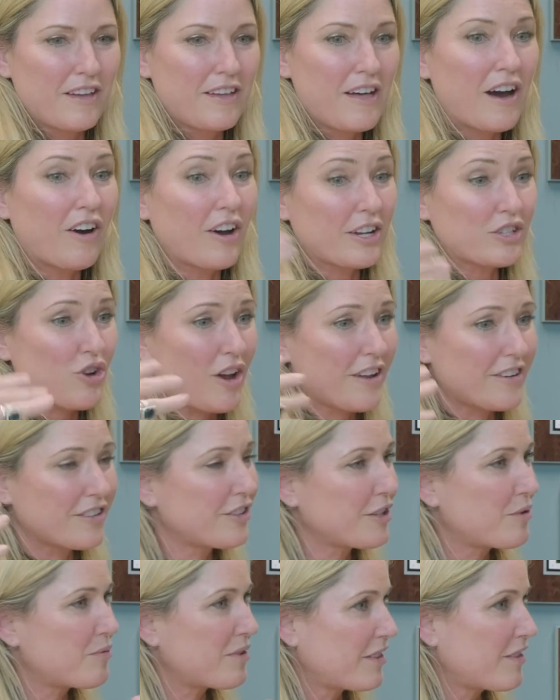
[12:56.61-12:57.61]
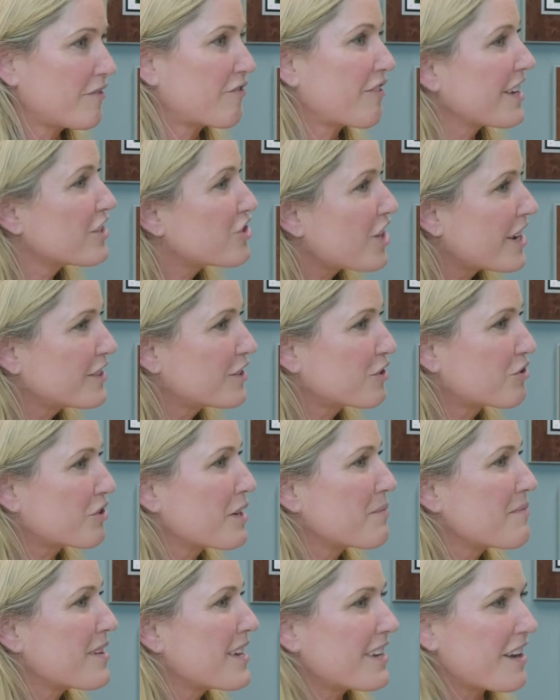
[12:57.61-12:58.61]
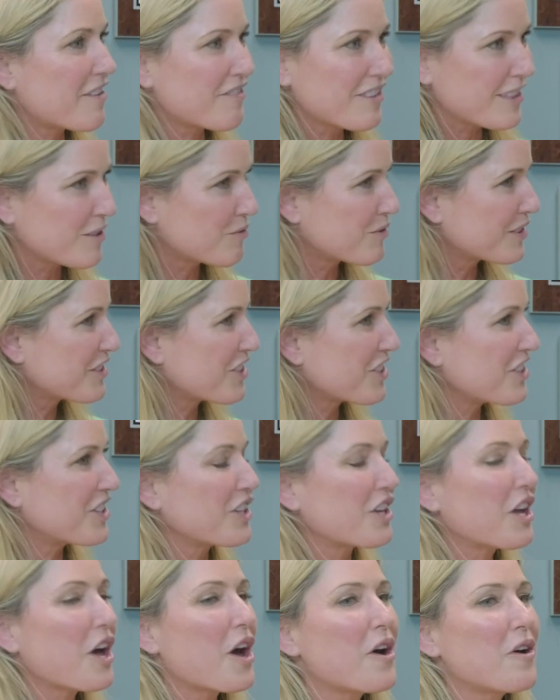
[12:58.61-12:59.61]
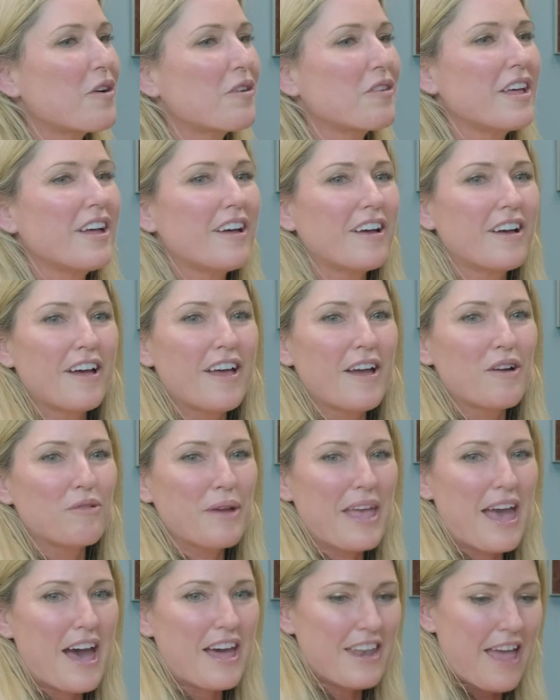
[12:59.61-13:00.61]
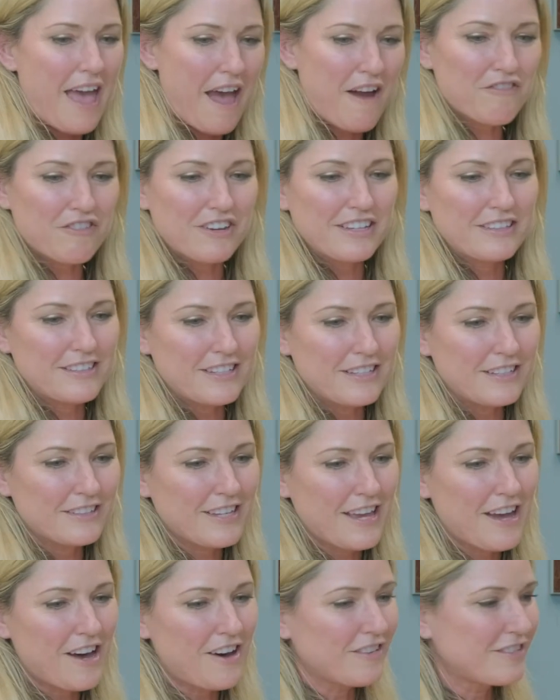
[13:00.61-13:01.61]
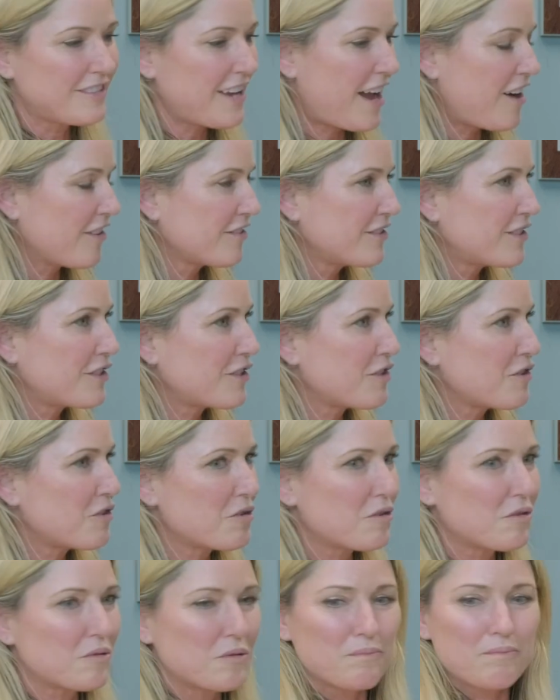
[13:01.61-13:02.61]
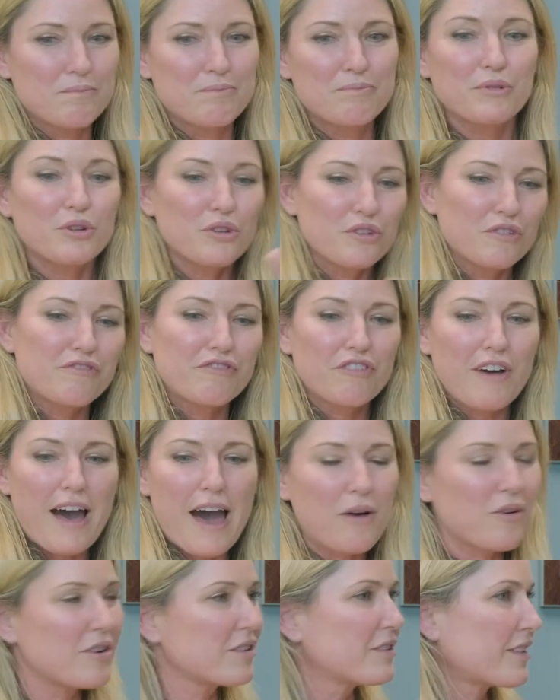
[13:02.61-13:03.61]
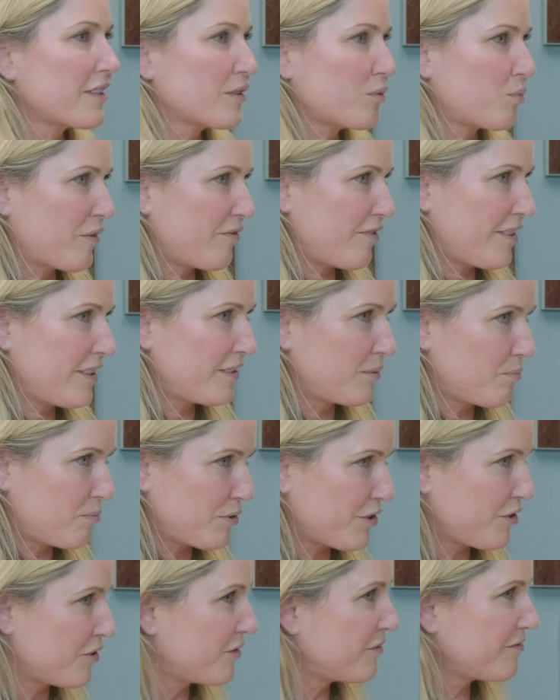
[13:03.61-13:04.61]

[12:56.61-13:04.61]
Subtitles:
electronically with the franchise agreement. Everything was good to go. We had every detail down to blue flowers, because Woofie's blue.